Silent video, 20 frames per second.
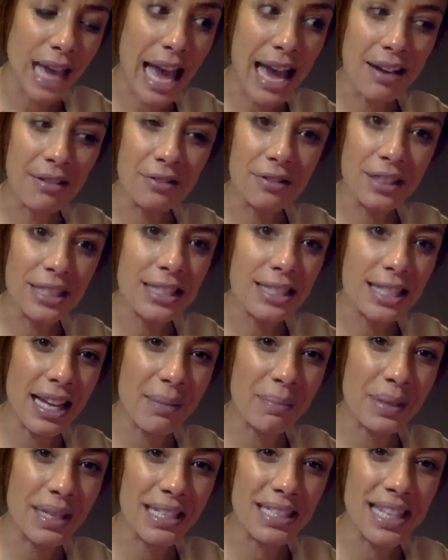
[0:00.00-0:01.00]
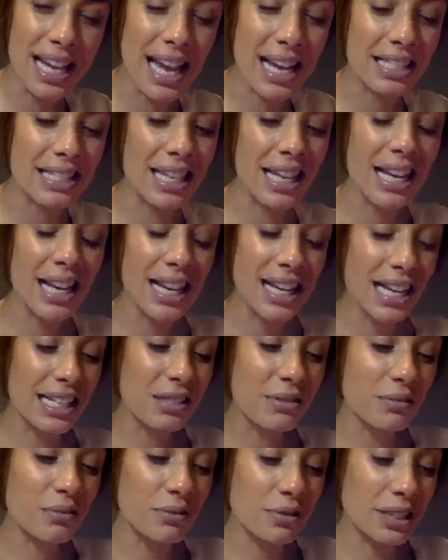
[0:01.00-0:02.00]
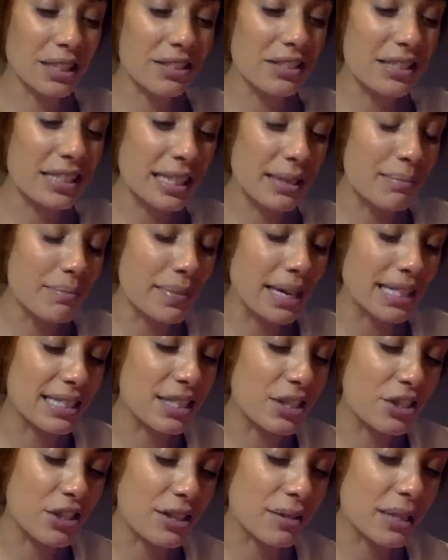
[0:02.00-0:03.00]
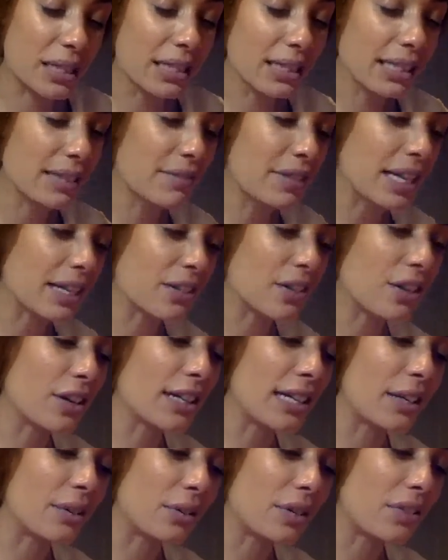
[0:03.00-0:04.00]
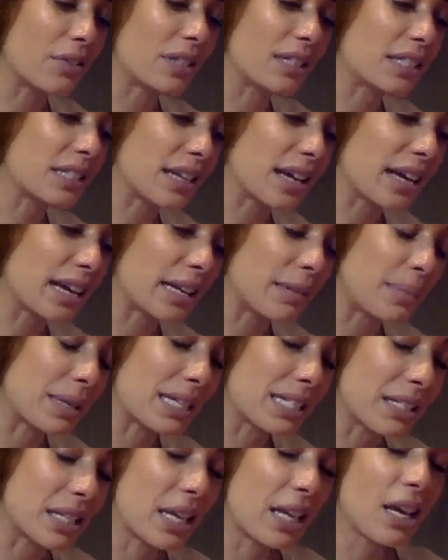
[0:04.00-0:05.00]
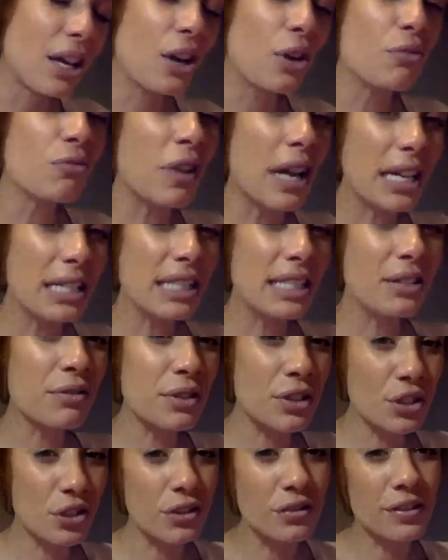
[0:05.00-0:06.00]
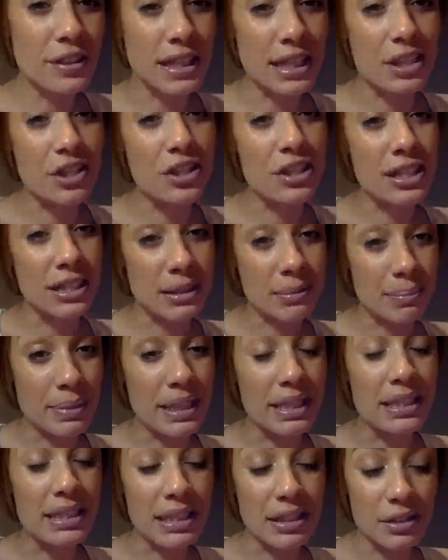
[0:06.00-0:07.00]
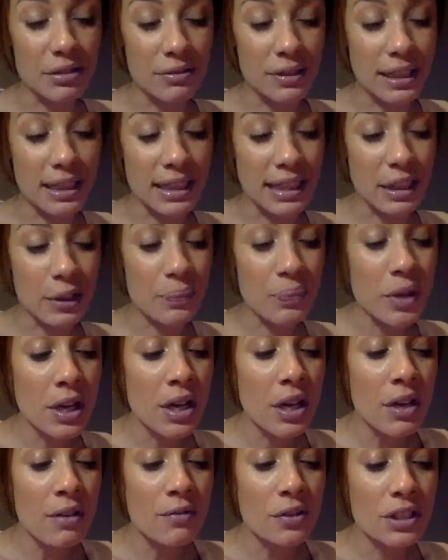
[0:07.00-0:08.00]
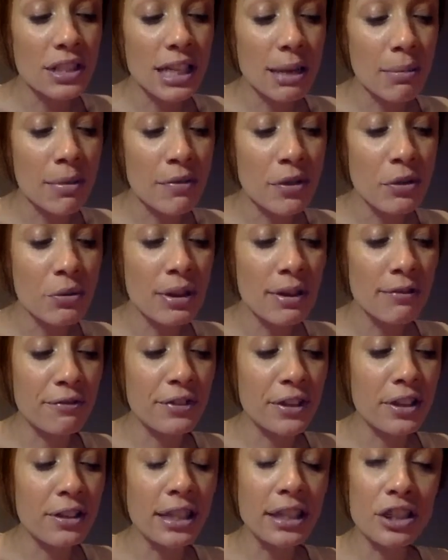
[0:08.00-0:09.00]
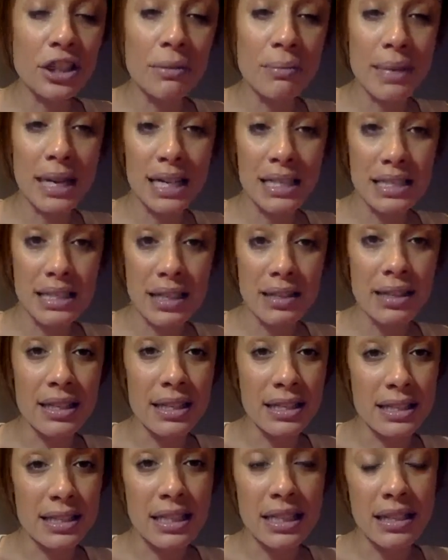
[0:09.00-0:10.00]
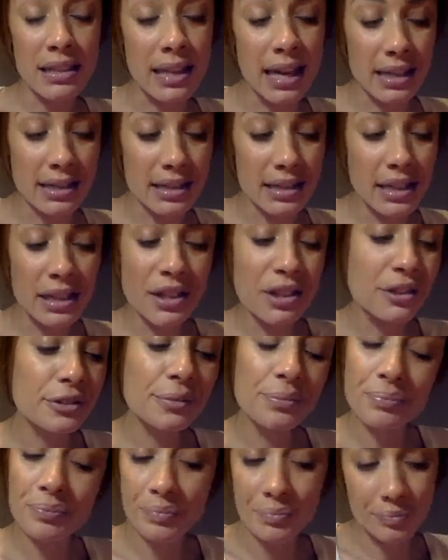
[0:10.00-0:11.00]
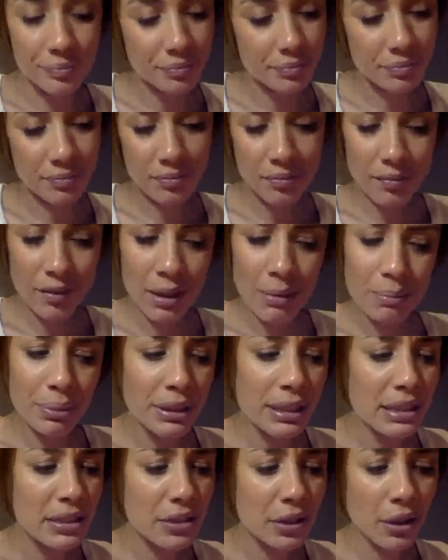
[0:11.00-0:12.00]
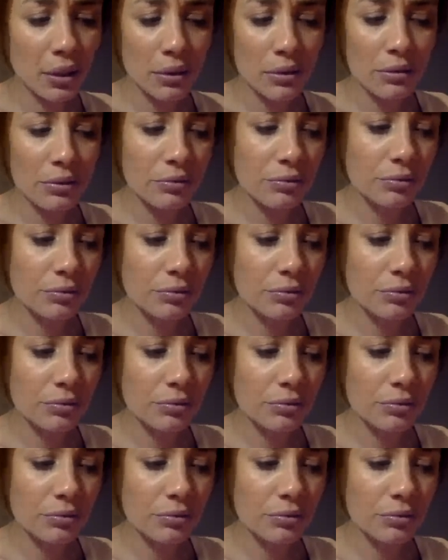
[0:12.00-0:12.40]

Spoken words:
Every step he takes. That's a real deep message. I'm going to leave that card out on the side because rest and rejuvenation is a big deal right now. For some of you that feel like your masculine is neglecting you, please don't.